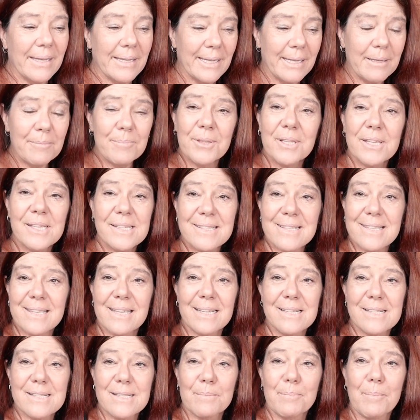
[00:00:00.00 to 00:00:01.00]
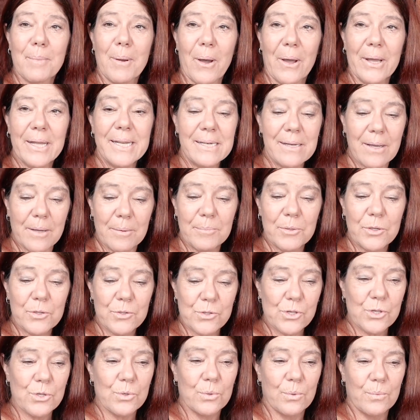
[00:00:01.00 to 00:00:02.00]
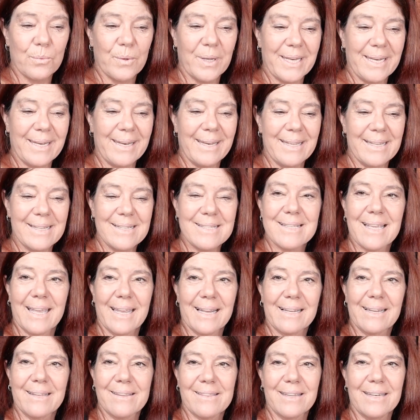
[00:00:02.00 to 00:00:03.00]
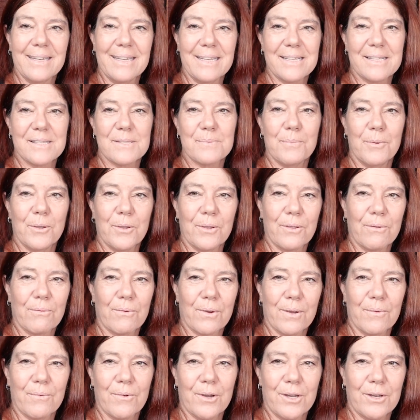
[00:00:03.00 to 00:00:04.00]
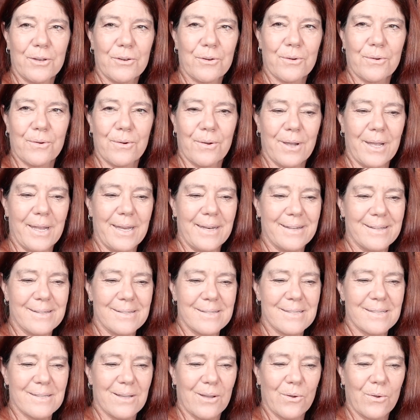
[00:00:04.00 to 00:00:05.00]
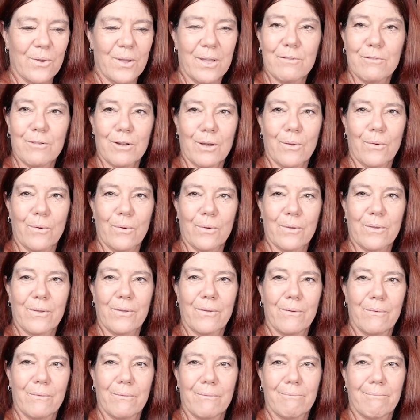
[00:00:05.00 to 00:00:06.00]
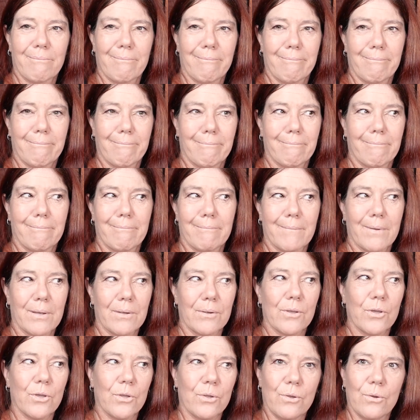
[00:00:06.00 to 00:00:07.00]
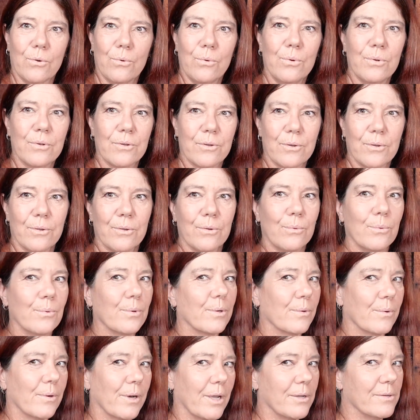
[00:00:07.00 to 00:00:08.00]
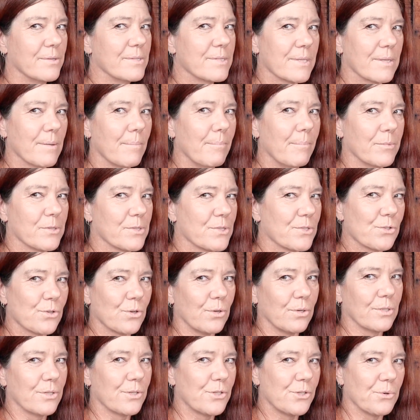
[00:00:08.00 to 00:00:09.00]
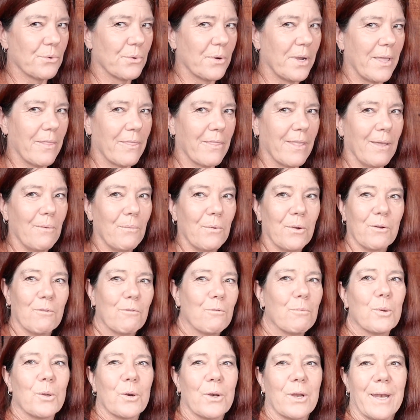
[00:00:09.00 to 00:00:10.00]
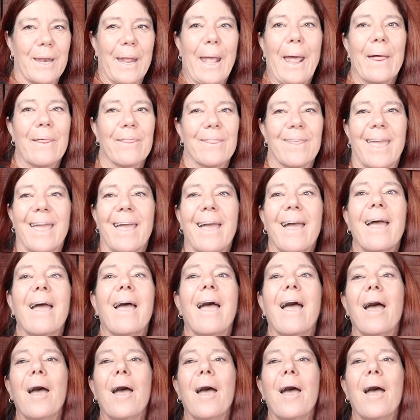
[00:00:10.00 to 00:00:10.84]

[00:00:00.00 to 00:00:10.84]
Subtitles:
keep these things in mind. I'm not sure when exactly the next Mercury retrograde is. I'll have a look on Google. Google will know. Some astrologer out there would have put it out there